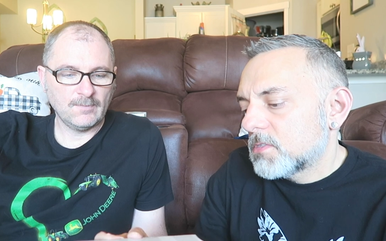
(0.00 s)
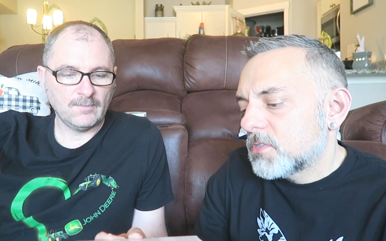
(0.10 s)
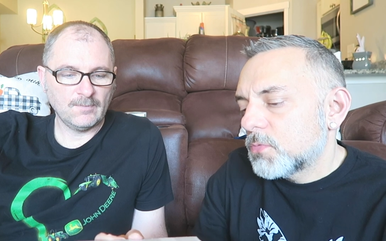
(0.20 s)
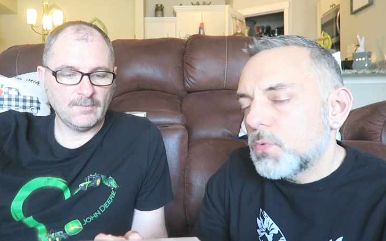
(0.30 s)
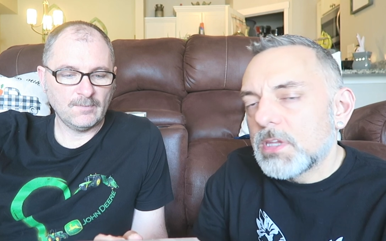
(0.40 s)

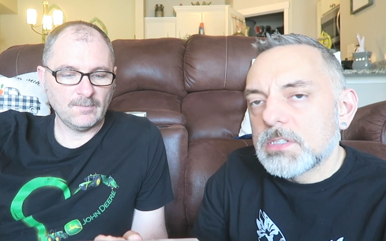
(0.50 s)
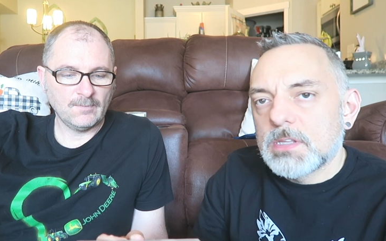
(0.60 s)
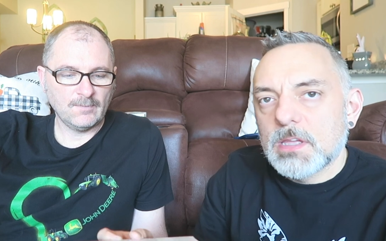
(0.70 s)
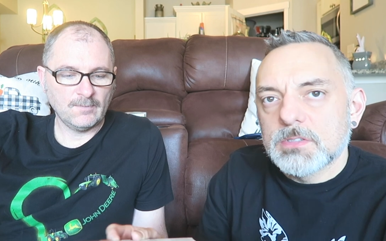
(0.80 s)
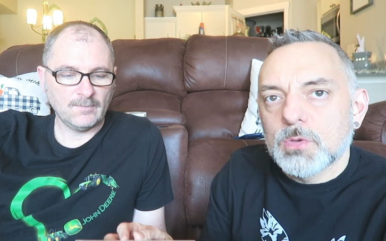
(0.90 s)
Speaker 1: suite. He
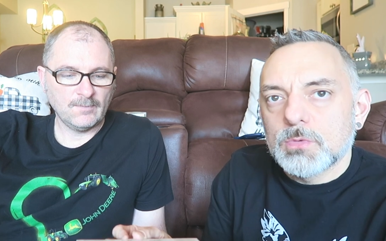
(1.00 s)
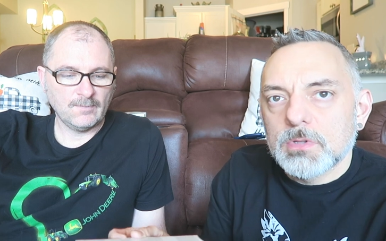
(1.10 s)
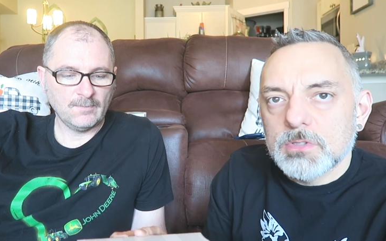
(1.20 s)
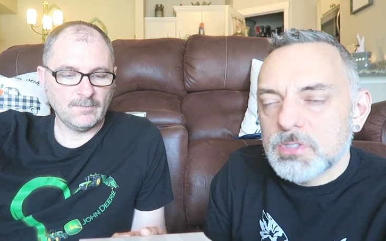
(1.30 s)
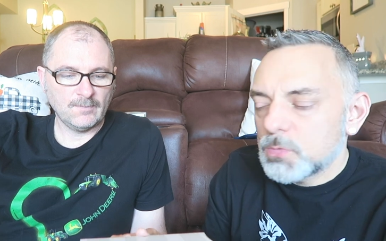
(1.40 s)
has his own
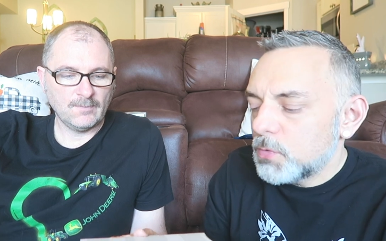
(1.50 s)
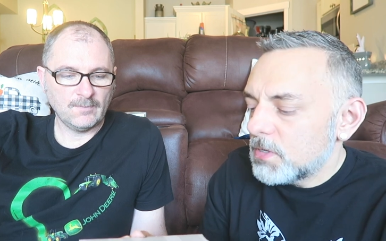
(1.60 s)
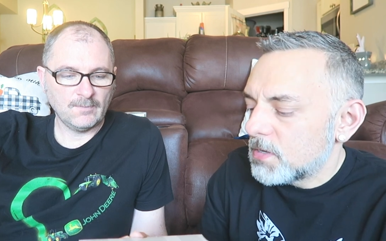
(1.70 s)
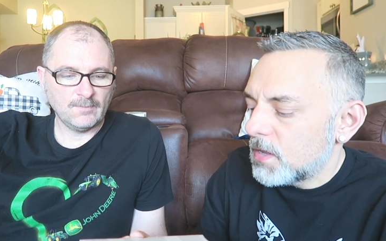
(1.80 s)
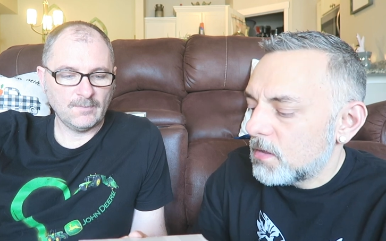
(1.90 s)
suite
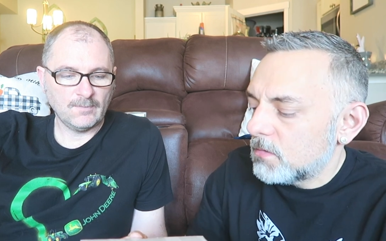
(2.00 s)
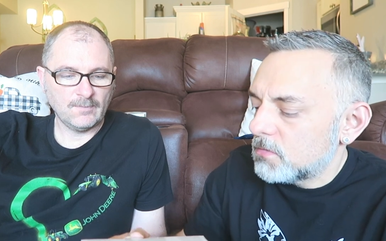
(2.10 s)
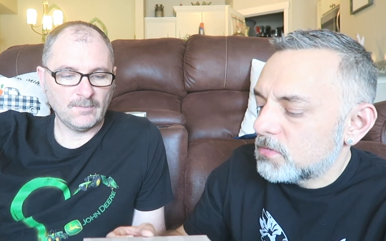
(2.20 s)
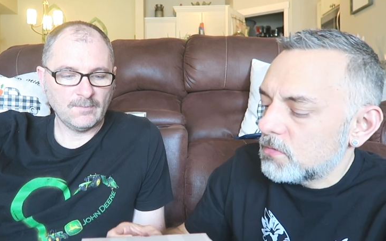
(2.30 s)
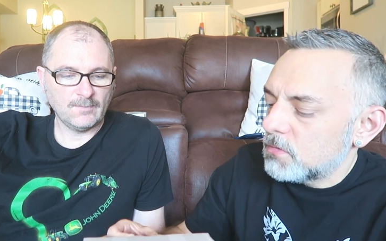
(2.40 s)
now,
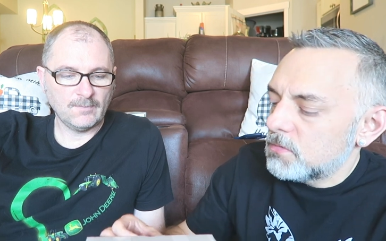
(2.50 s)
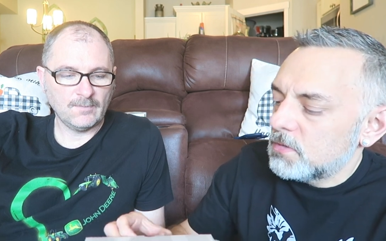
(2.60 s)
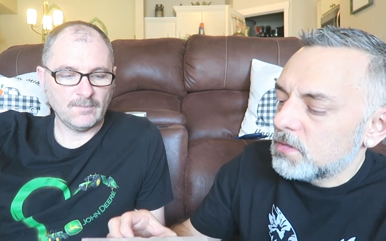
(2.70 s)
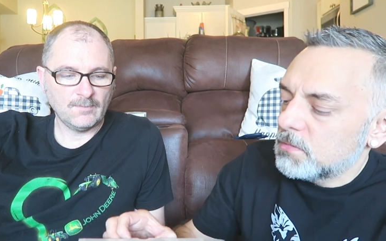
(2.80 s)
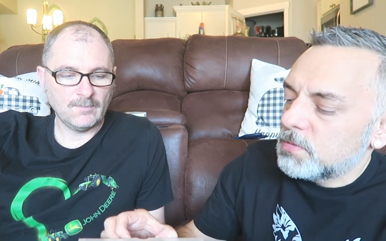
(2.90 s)
so he
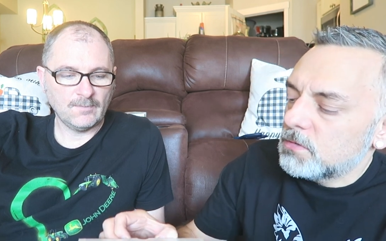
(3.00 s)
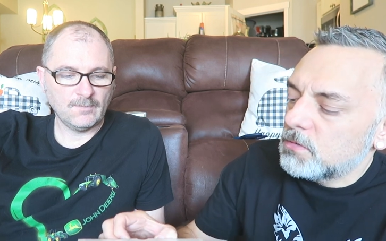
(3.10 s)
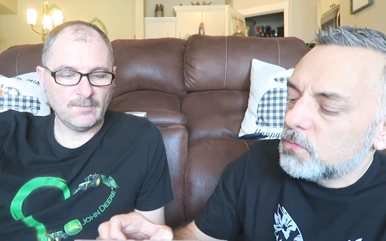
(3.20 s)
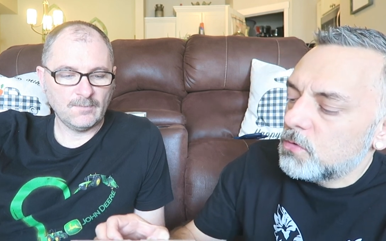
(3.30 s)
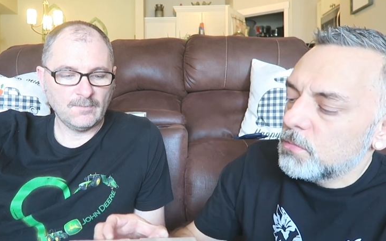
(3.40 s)
can put a
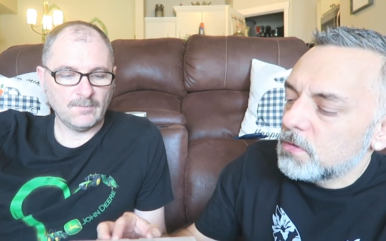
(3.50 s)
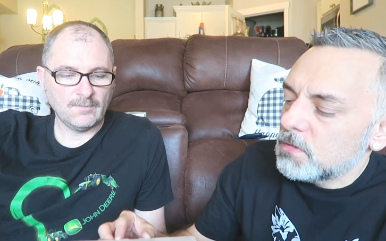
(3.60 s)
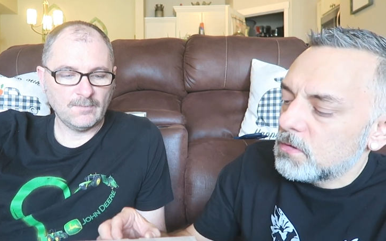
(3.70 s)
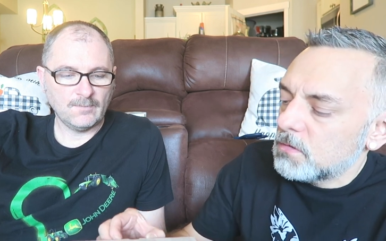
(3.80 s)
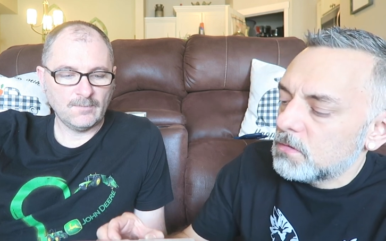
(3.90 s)
little warmer in
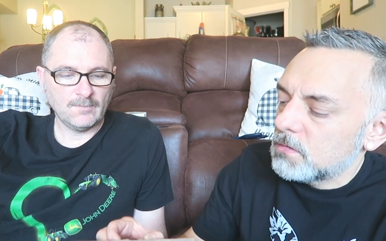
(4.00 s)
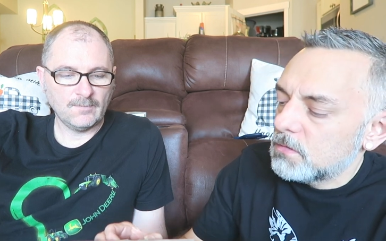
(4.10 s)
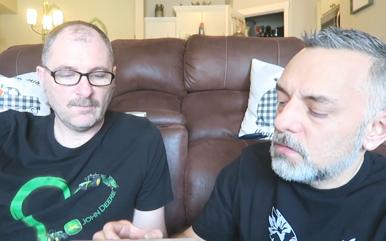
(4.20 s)
there.